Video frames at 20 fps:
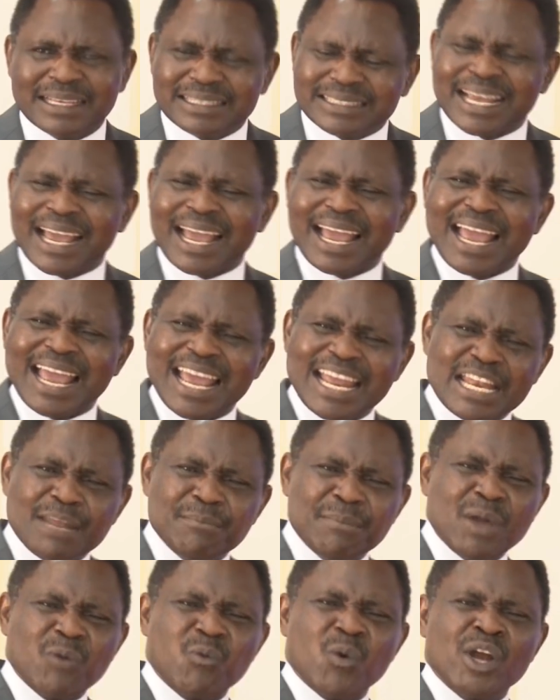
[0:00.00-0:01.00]
The
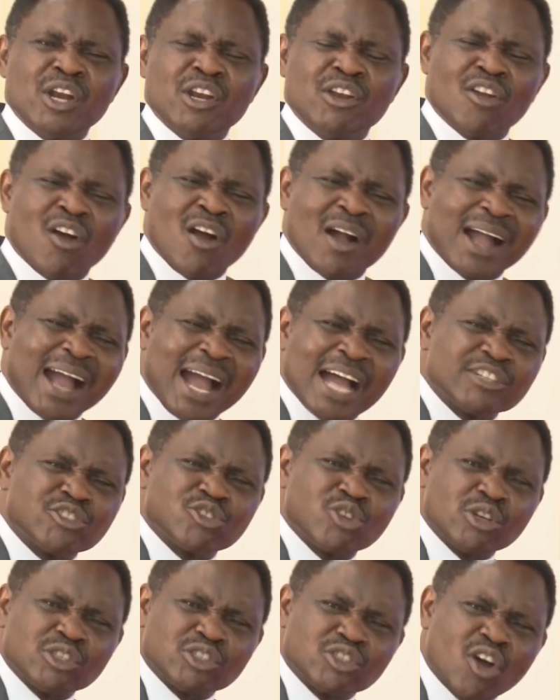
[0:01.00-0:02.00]
enemy will knock
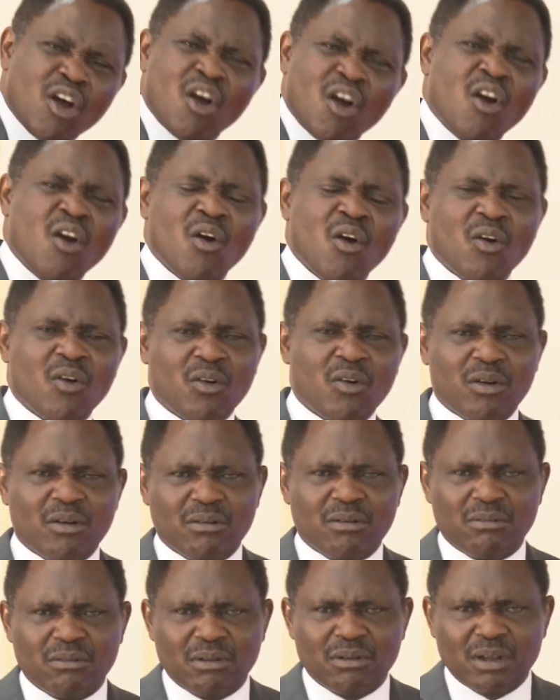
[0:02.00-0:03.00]
at your door.
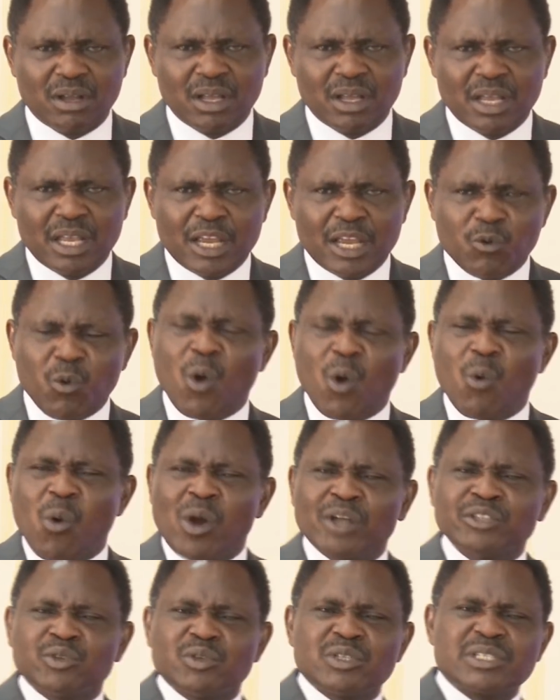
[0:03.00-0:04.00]
We
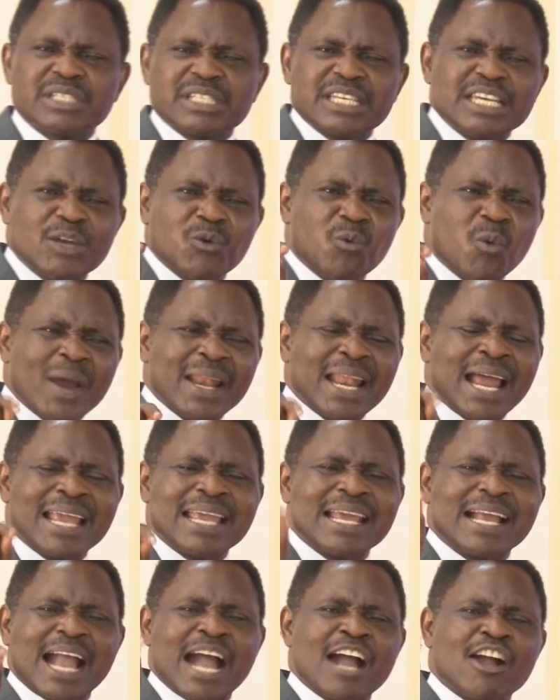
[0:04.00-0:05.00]
want to see whether
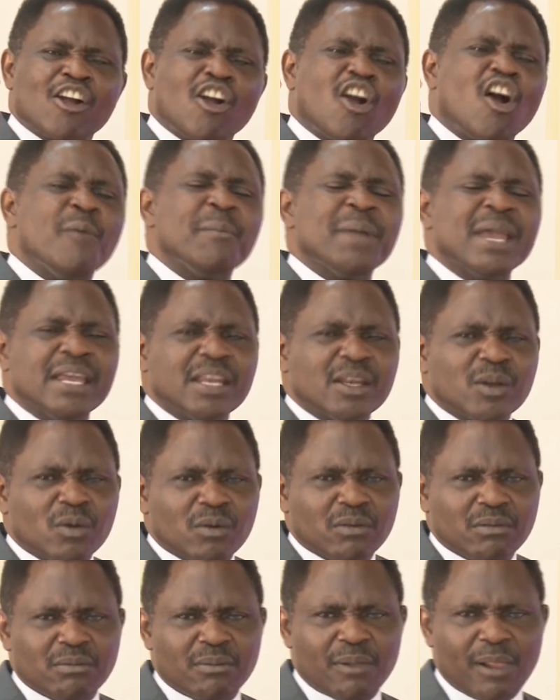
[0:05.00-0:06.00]
it can come in
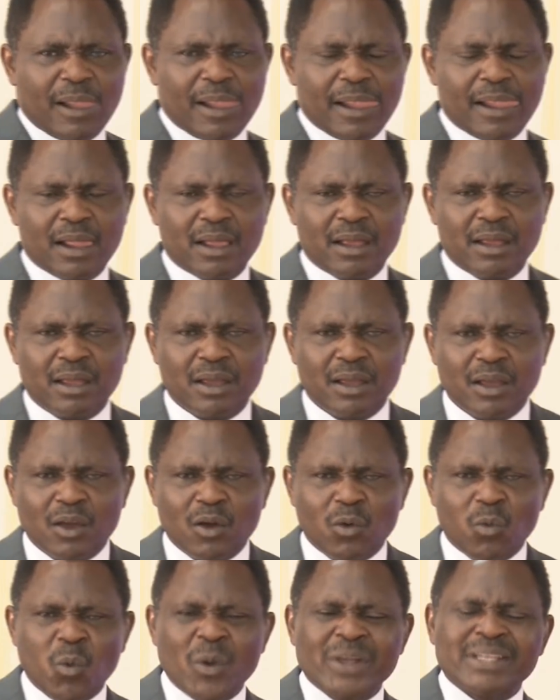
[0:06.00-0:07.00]

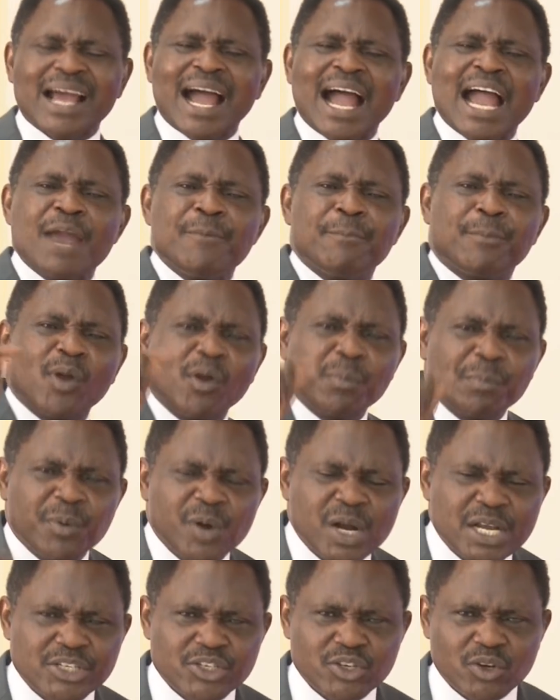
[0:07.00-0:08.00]
with high blood
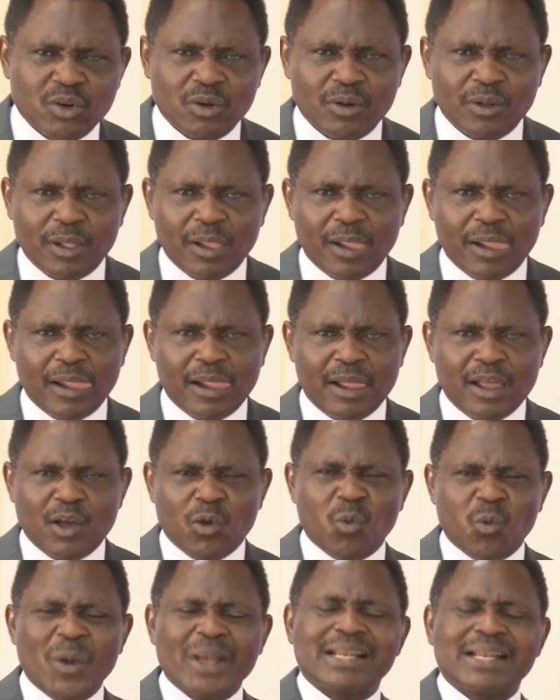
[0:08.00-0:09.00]
pressure,
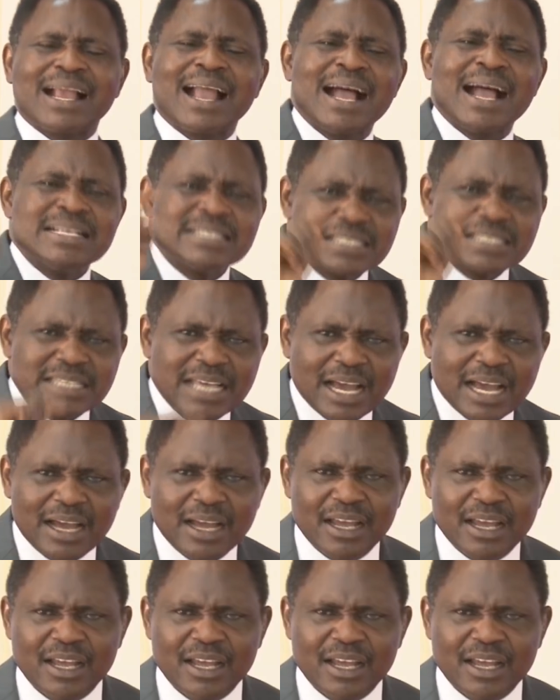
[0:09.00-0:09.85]
with cancer,